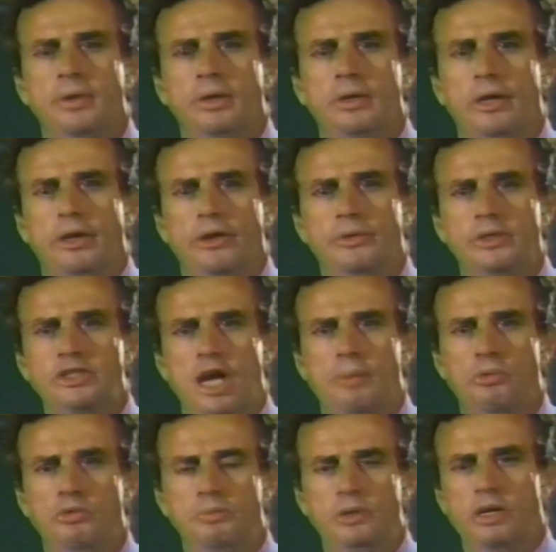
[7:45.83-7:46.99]
Another
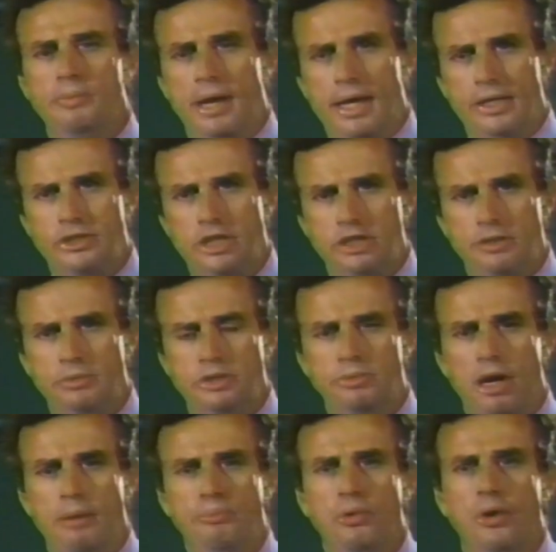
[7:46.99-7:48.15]
example would be pneumatic system. As
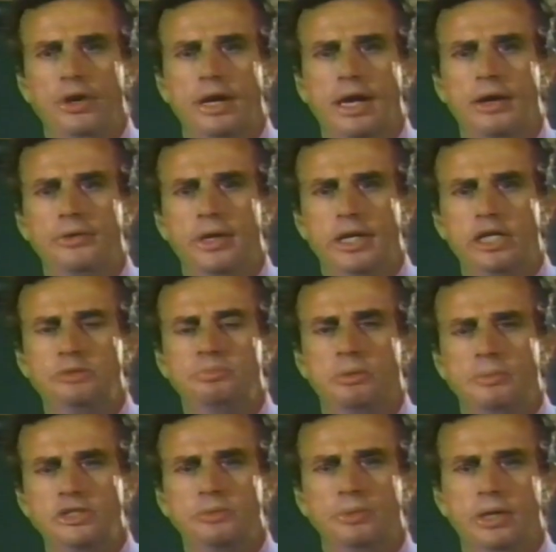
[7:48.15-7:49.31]
Bob pointed out, it is
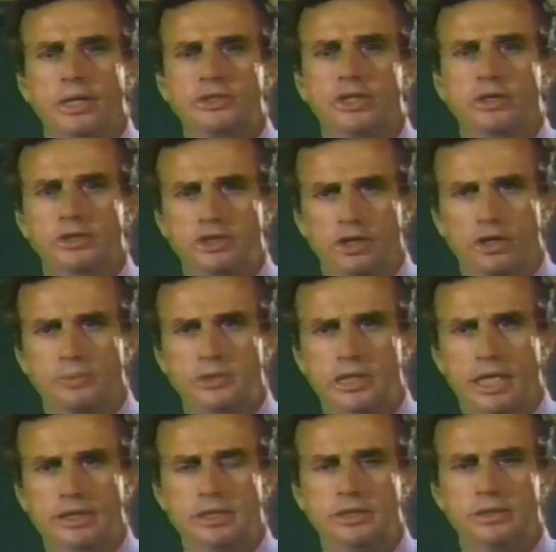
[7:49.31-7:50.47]
permissible in certain
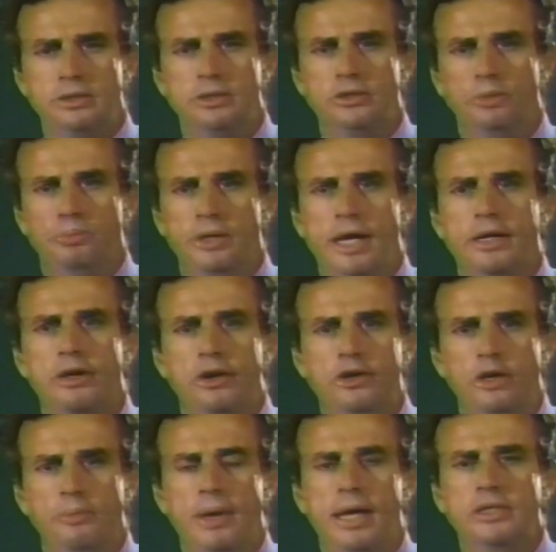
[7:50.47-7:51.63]
circumstances to placard a
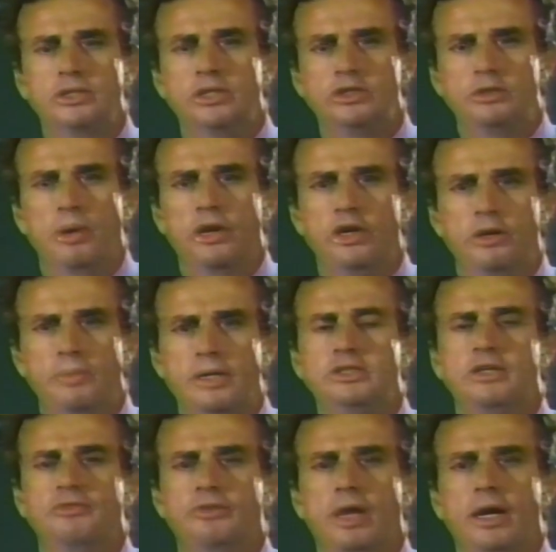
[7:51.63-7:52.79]
pneumatic system on a
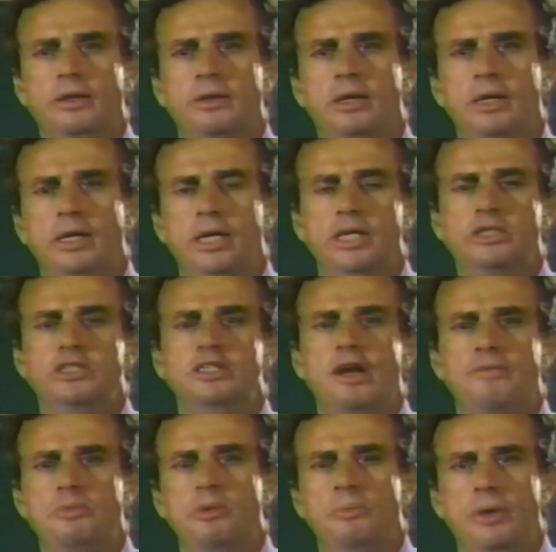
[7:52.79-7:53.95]
domestic flight. It is
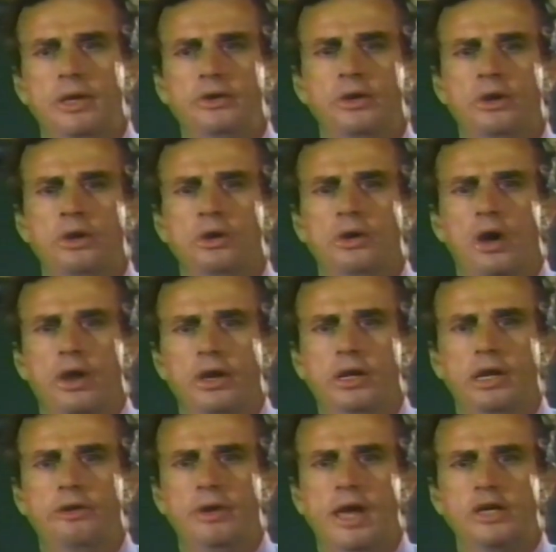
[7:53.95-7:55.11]
never permitted on an
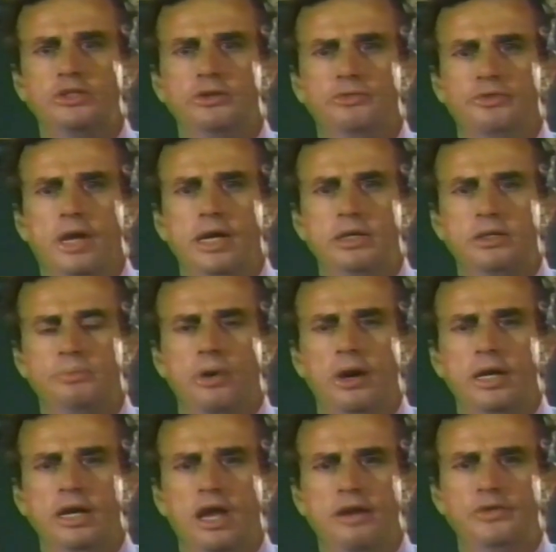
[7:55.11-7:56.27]
international flight
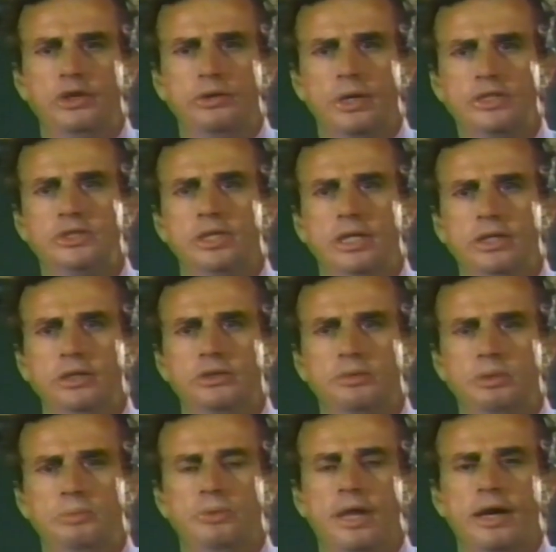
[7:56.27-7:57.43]
departing out of a U.S. city to
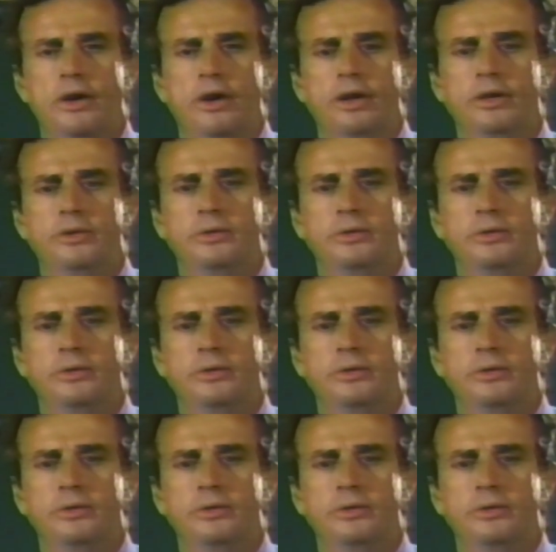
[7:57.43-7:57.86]
be placarded.